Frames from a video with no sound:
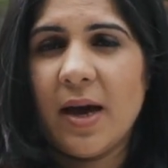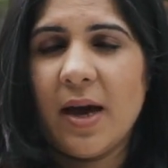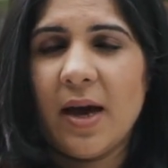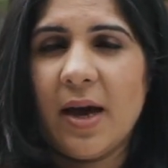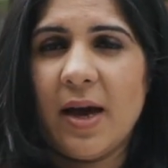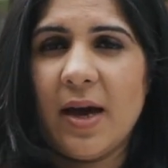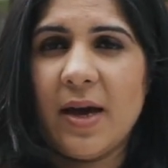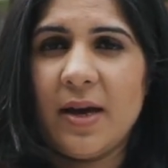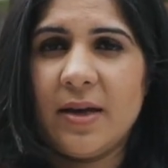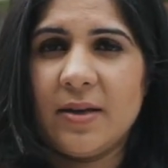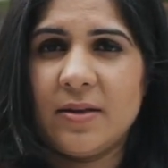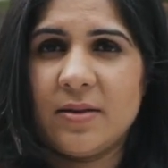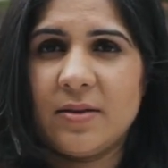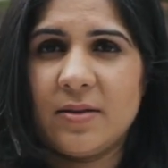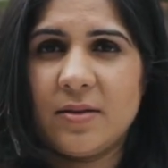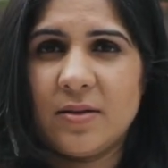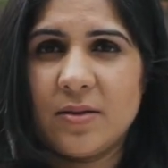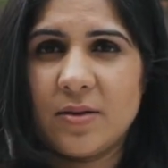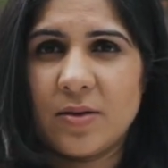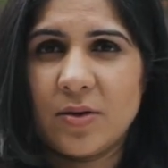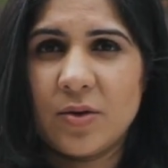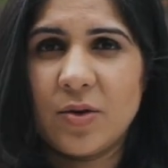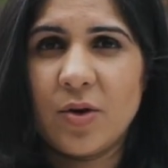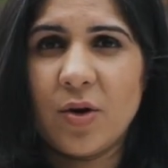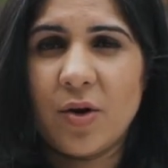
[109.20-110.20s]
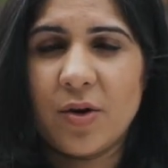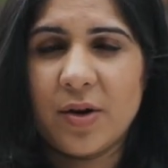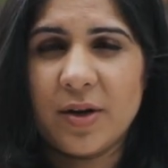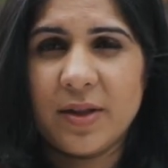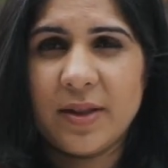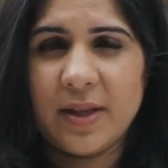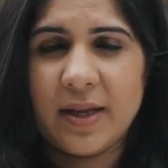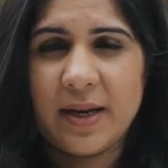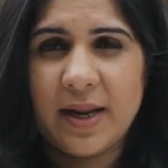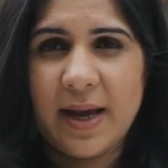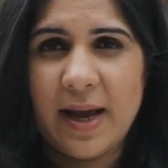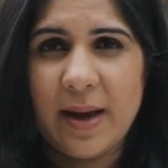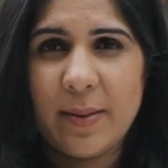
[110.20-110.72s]
has gotten
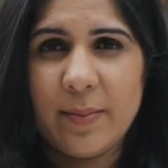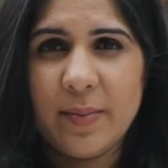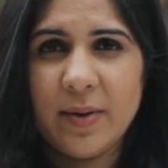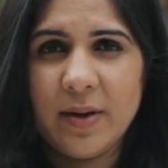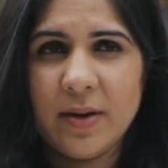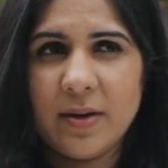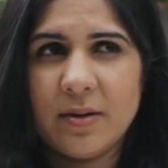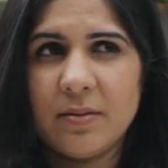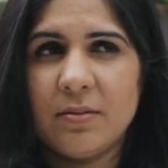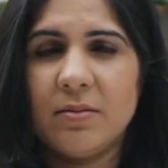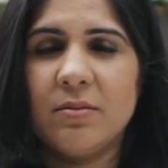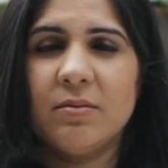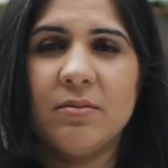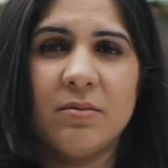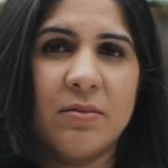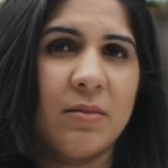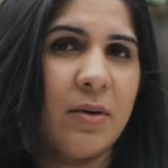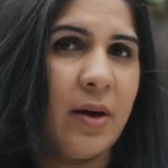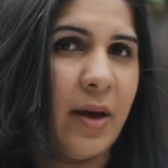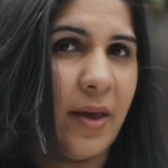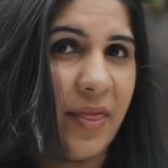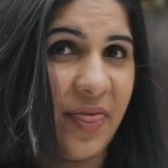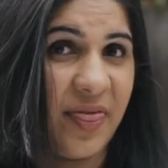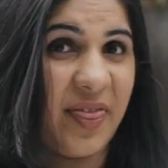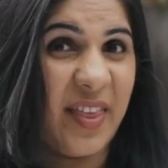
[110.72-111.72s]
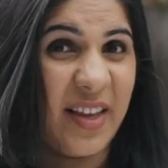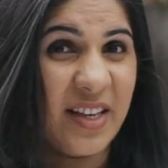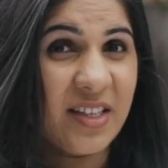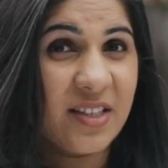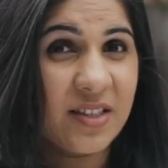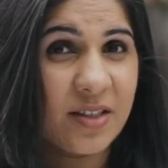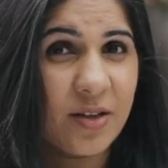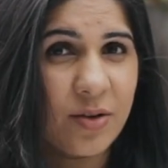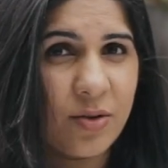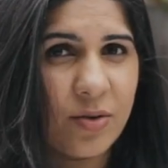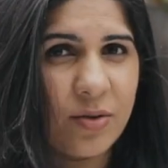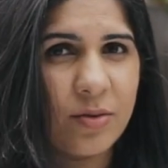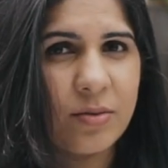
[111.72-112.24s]
that habit. I think
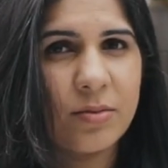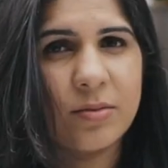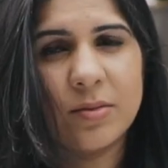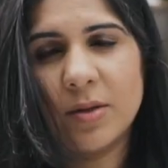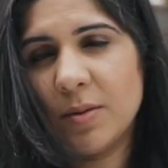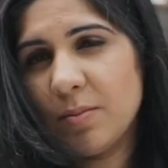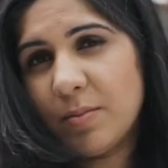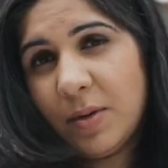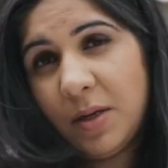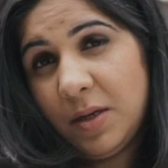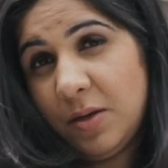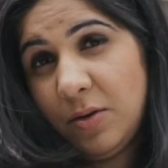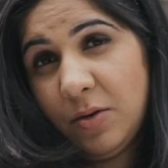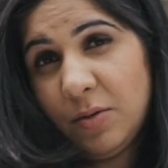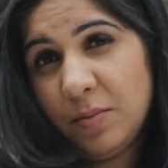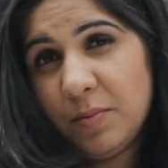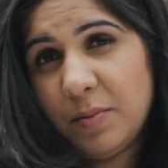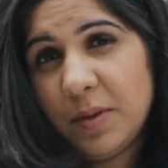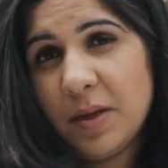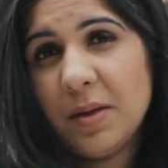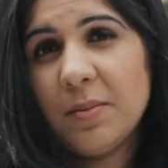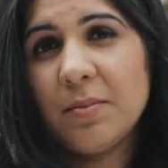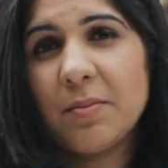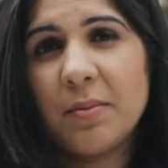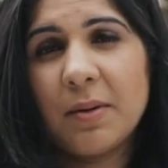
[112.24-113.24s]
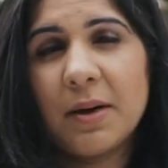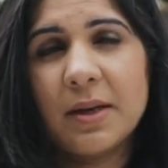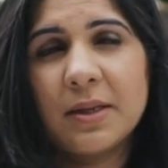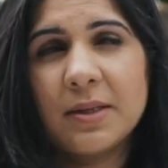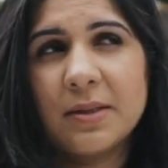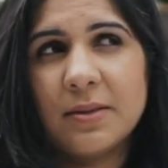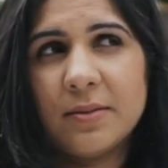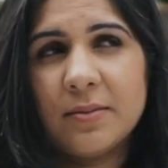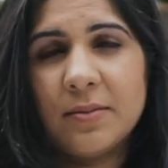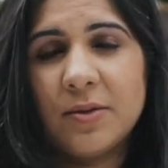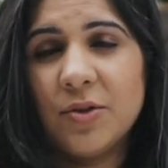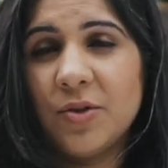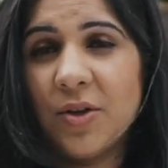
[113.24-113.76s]
so. It might not be,
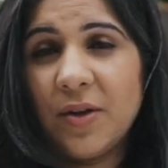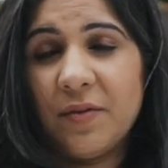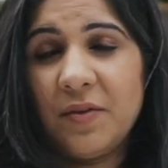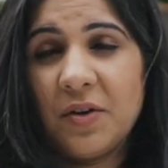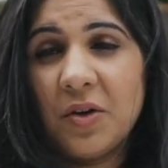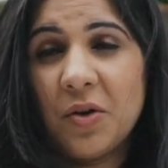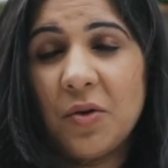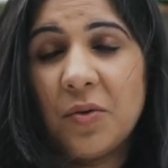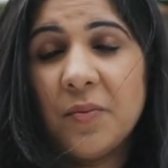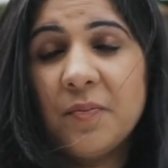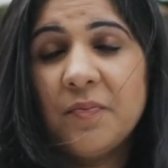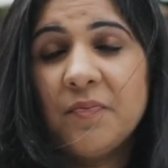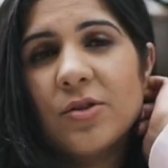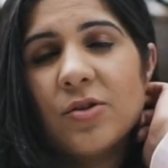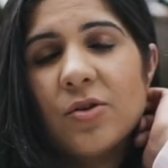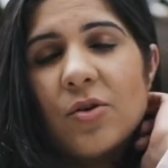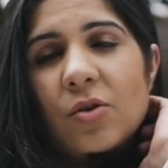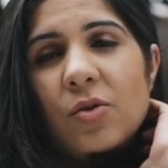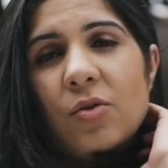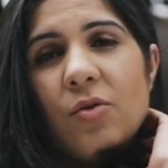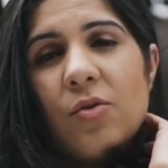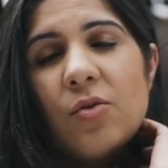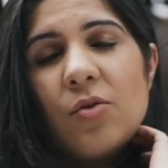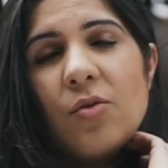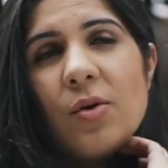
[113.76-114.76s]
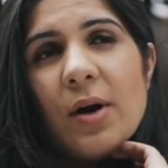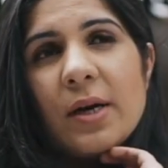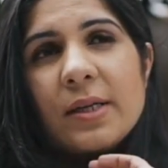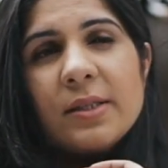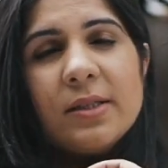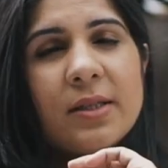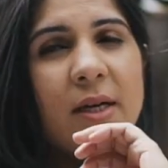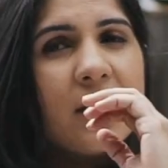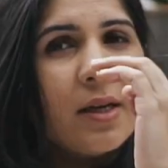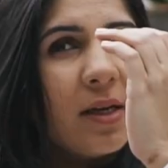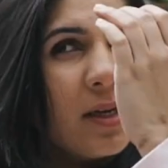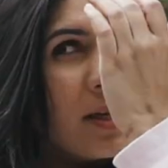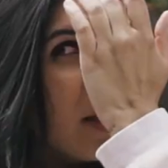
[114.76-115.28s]
but you never know. So I
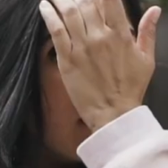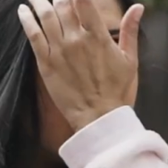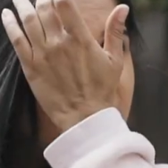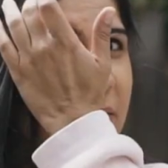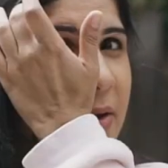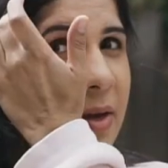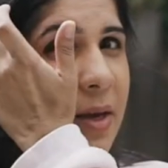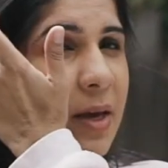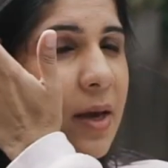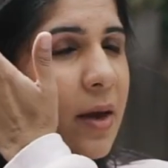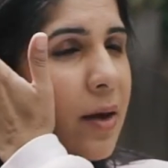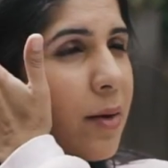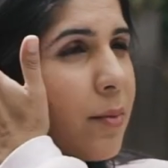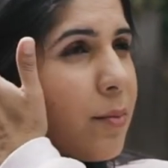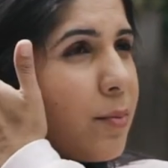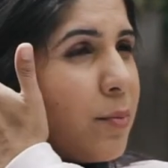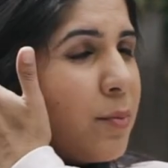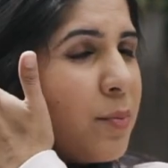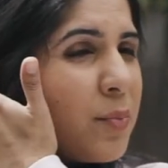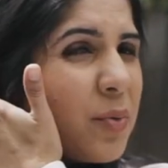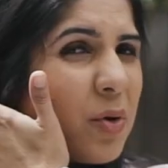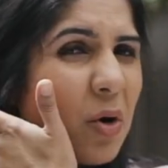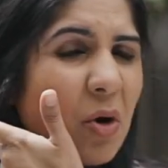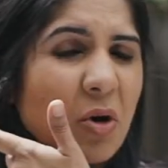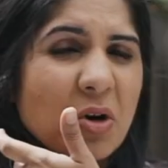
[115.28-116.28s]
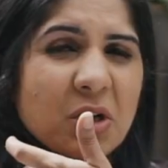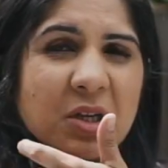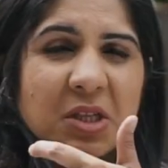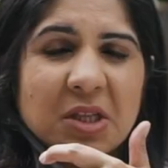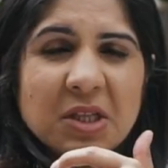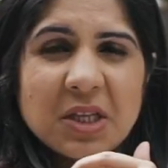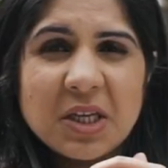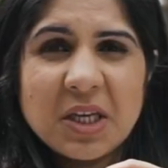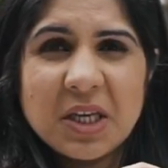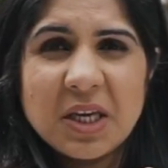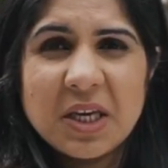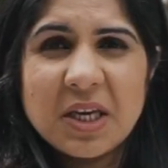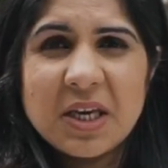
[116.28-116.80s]
started giving him
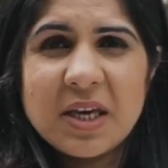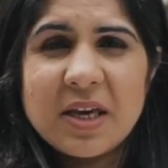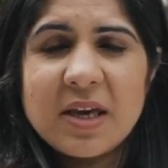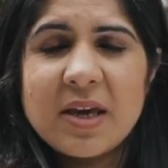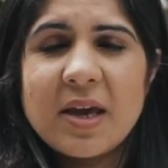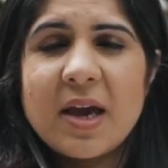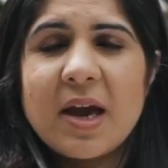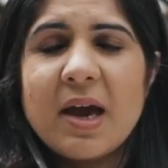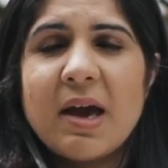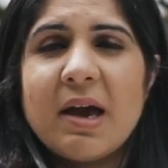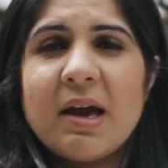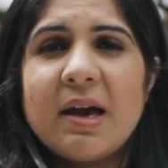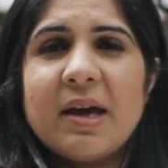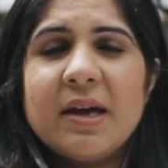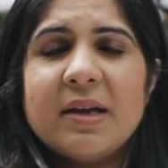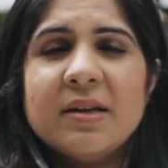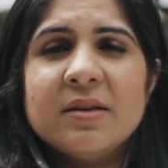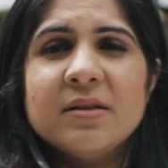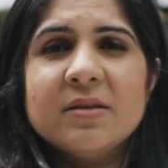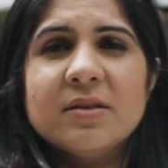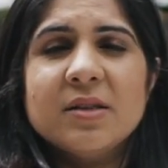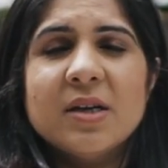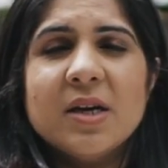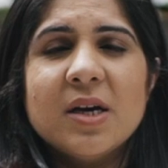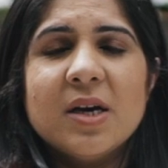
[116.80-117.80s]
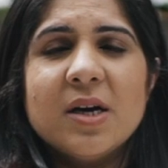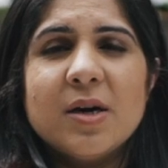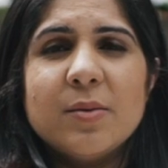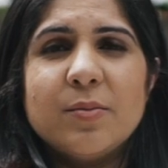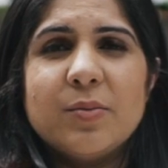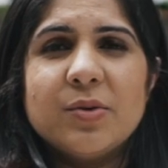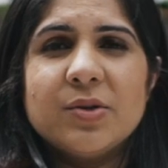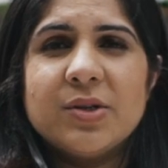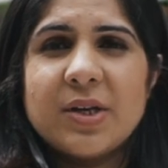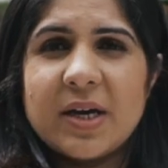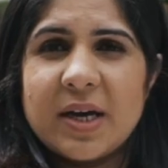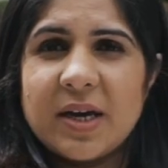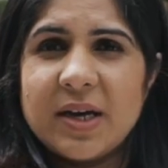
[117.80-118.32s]
broccoli and
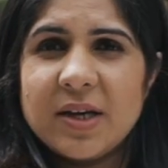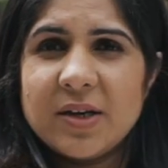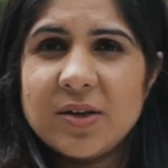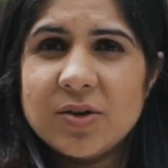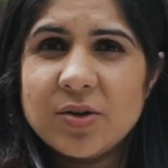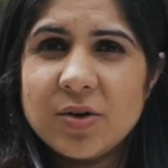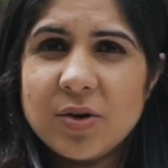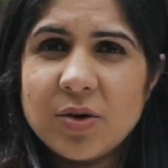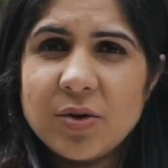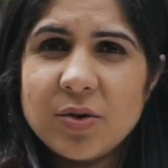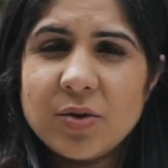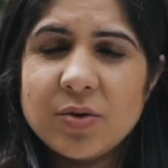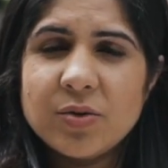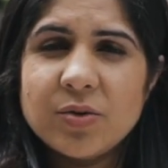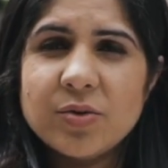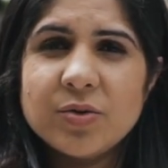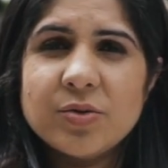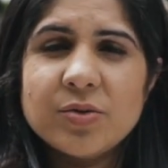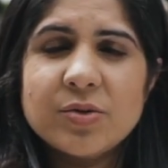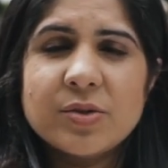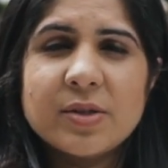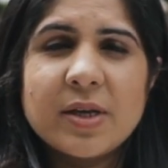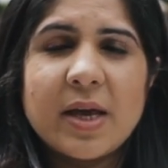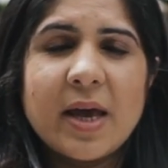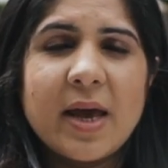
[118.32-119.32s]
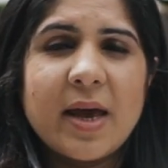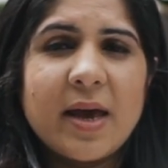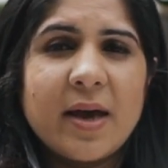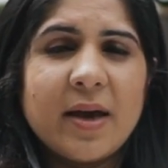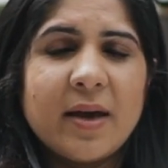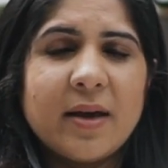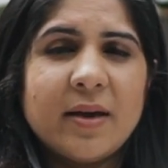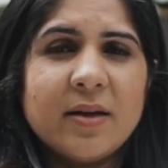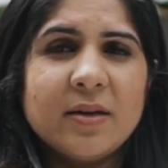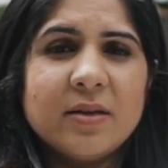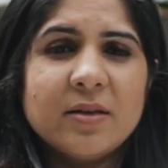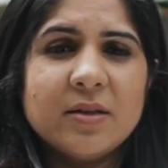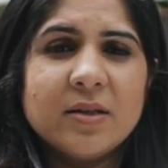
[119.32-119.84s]
potatoes
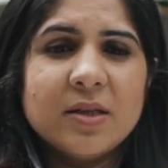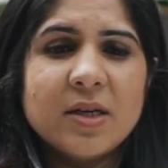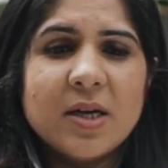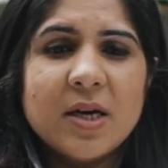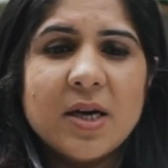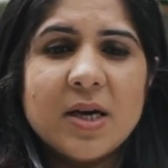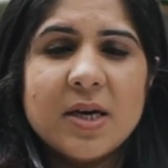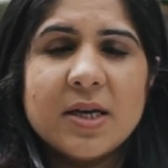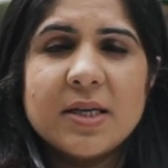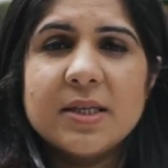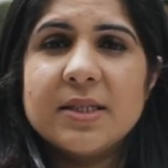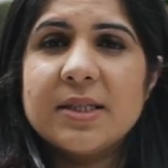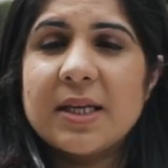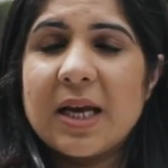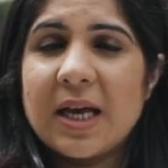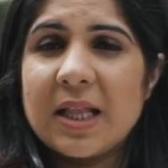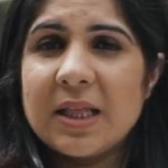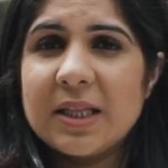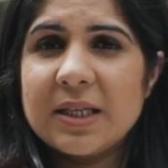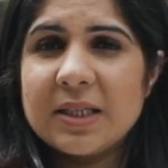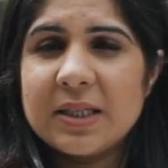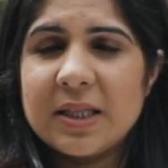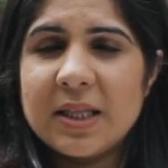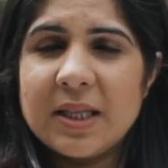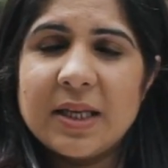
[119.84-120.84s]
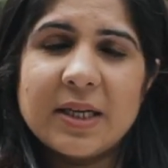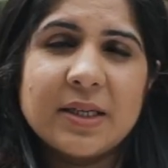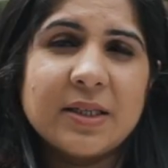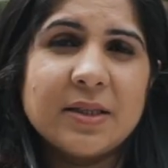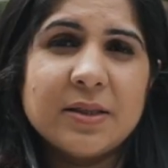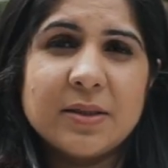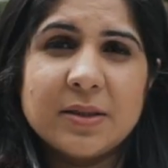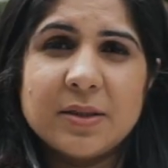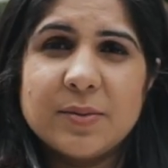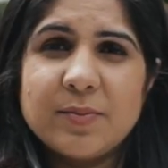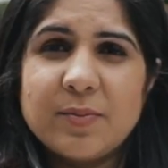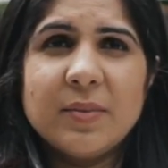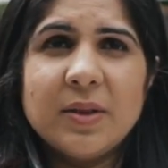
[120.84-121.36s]
and salad,
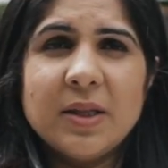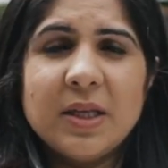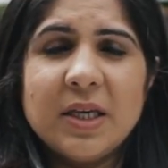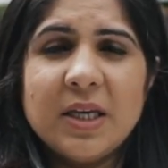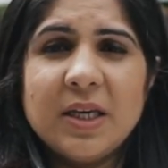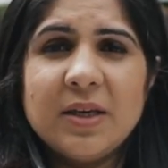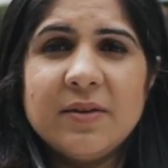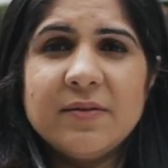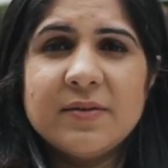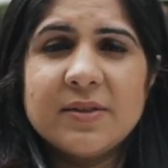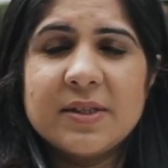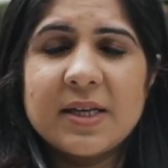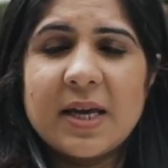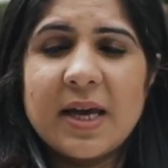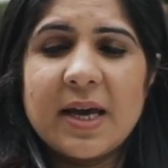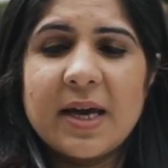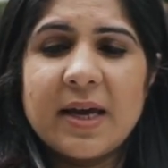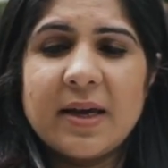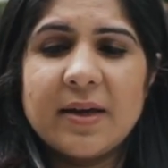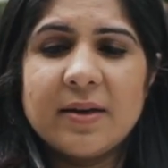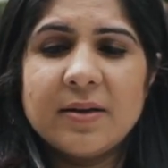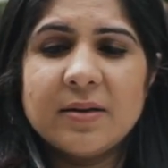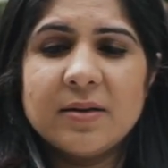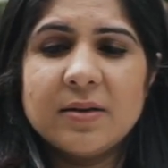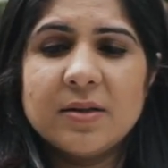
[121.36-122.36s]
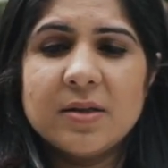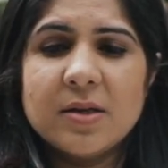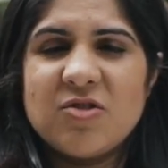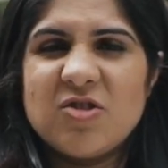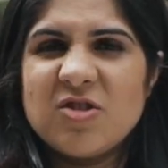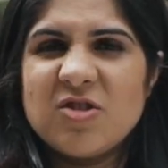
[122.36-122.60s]
lettuce leaves, and